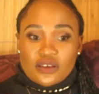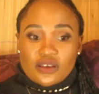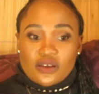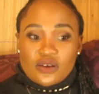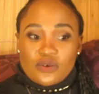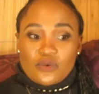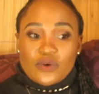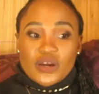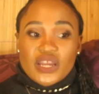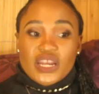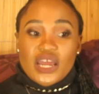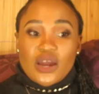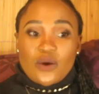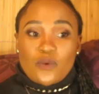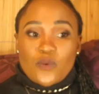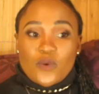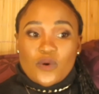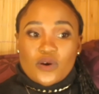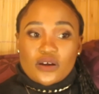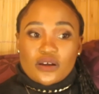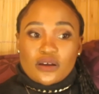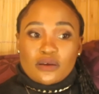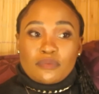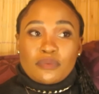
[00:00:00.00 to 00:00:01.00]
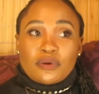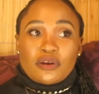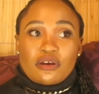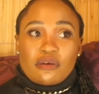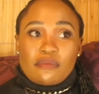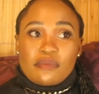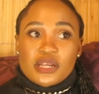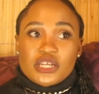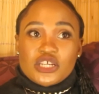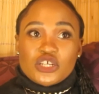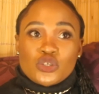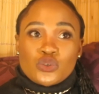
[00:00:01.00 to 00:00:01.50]
when I woke up,
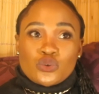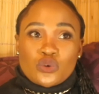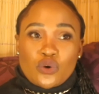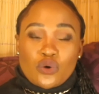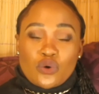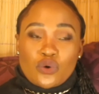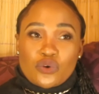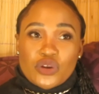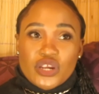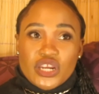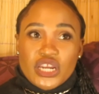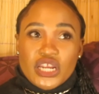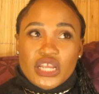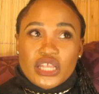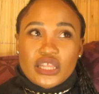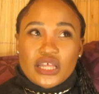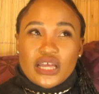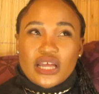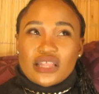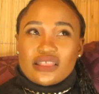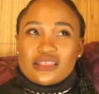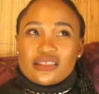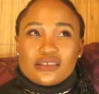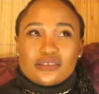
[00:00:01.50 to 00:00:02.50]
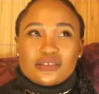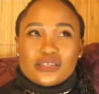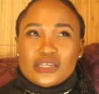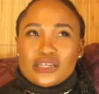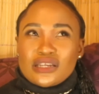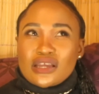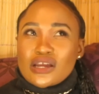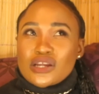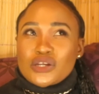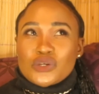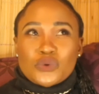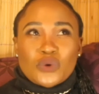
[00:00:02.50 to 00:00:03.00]
paramedics were already there, and they said
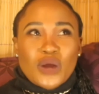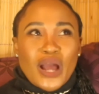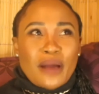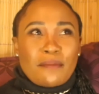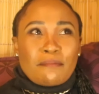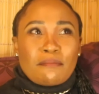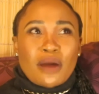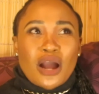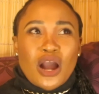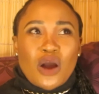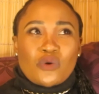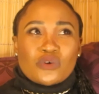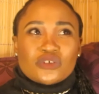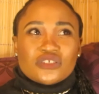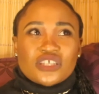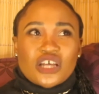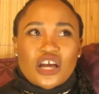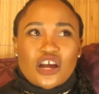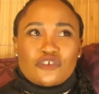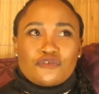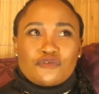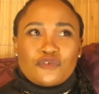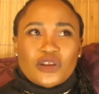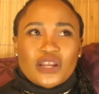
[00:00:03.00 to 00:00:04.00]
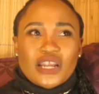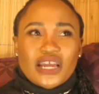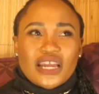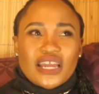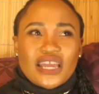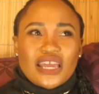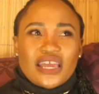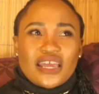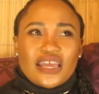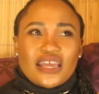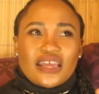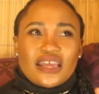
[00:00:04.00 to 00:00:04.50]
I was out for like
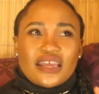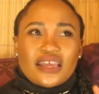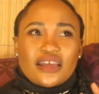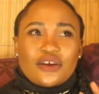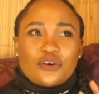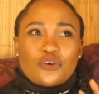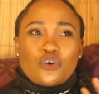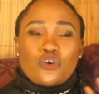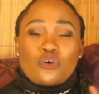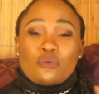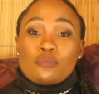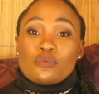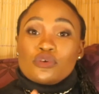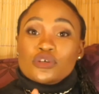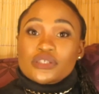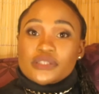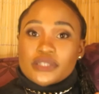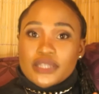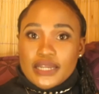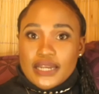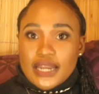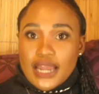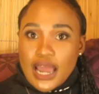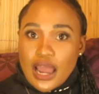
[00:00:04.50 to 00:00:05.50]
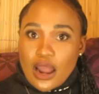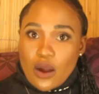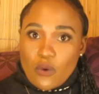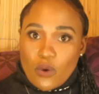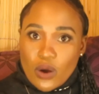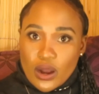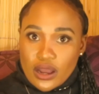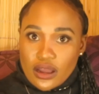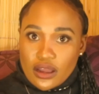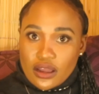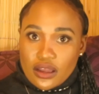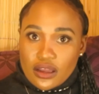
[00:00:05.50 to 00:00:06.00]
almost an
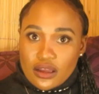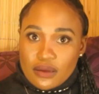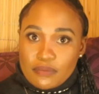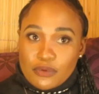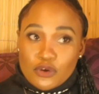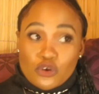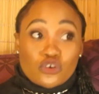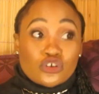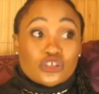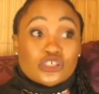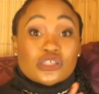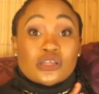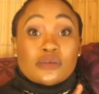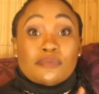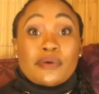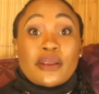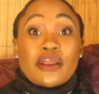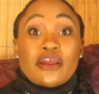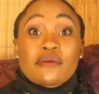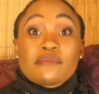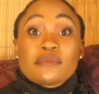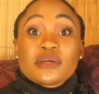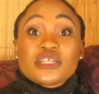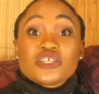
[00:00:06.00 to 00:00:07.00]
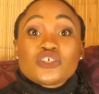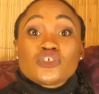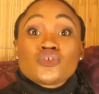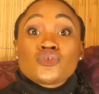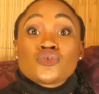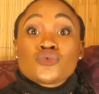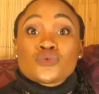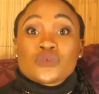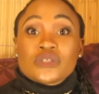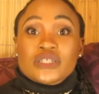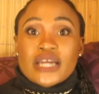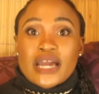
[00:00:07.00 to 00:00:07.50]
hour, because the paramedics
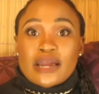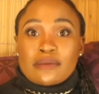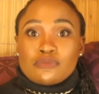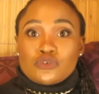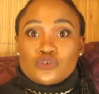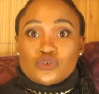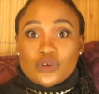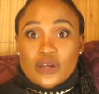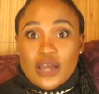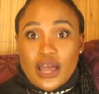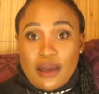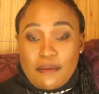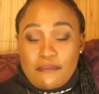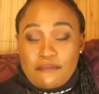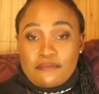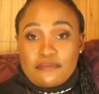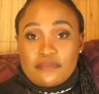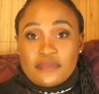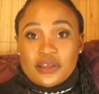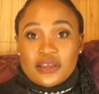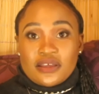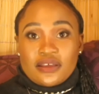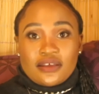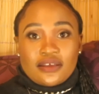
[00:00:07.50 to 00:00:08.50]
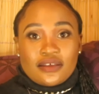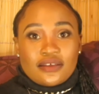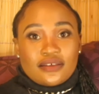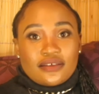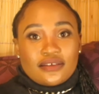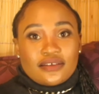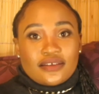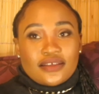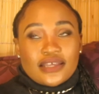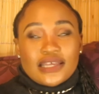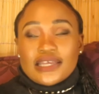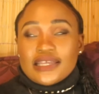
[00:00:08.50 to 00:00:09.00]
took time to come.
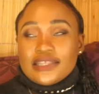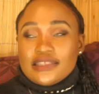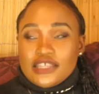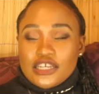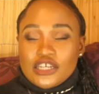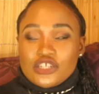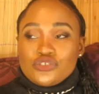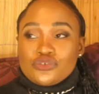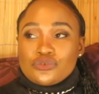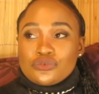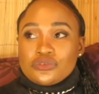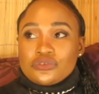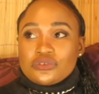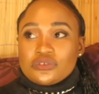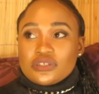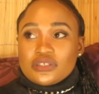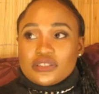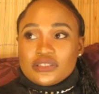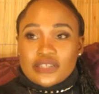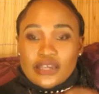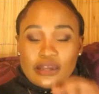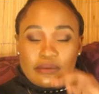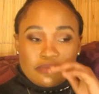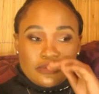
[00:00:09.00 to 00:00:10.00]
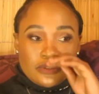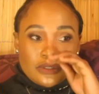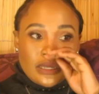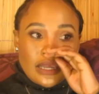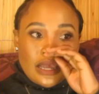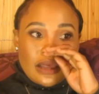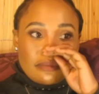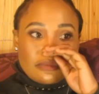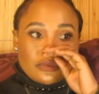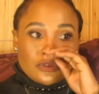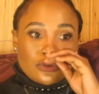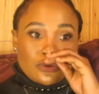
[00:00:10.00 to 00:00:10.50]
They took time to
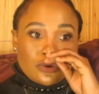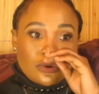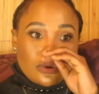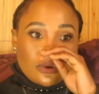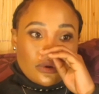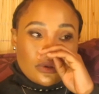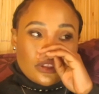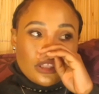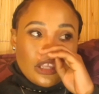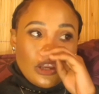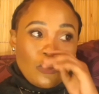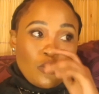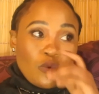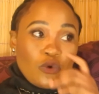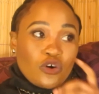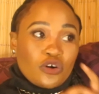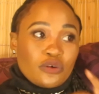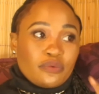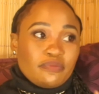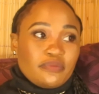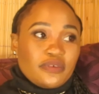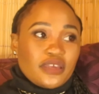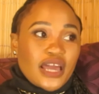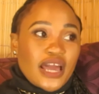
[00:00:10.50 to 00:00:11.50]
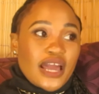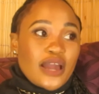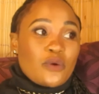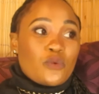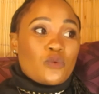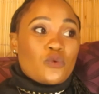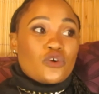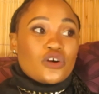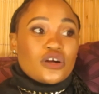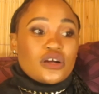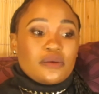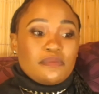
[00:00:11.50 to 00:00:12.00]
come, so they woke me. I
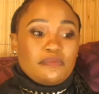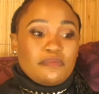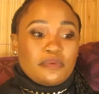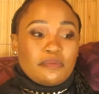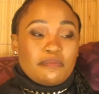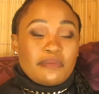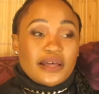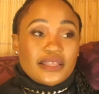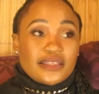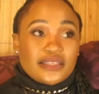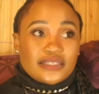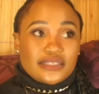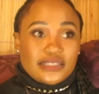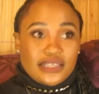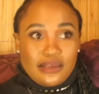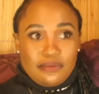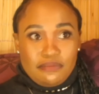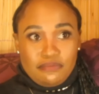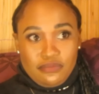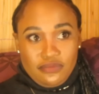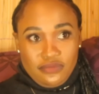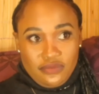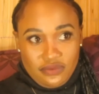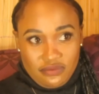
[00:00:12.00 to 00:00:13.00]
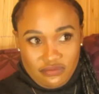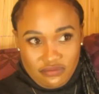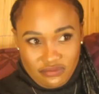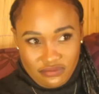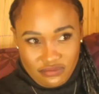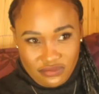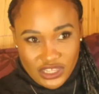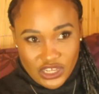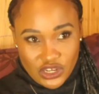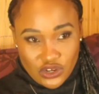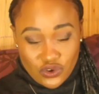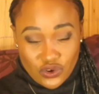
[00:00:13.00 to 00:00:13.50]
woke up by the time
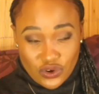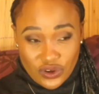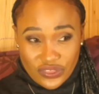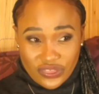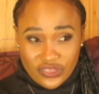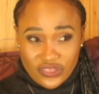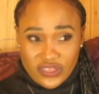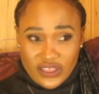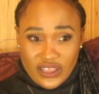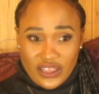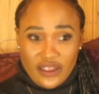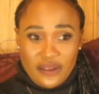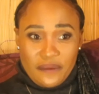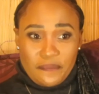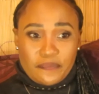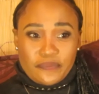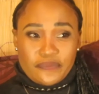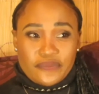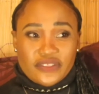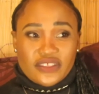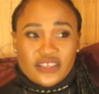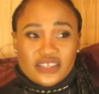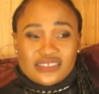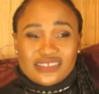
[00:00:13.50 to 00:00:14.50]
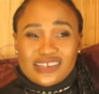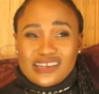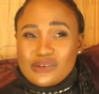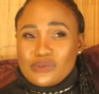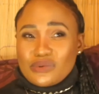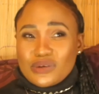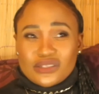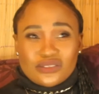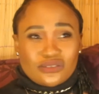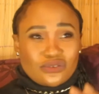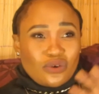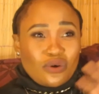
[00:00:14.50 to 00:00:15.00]
they got there. They said it
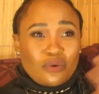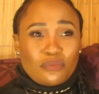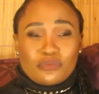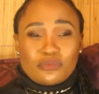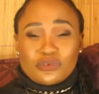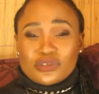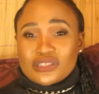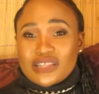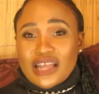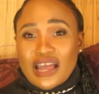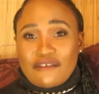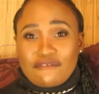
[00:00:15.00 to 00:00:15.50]
was almost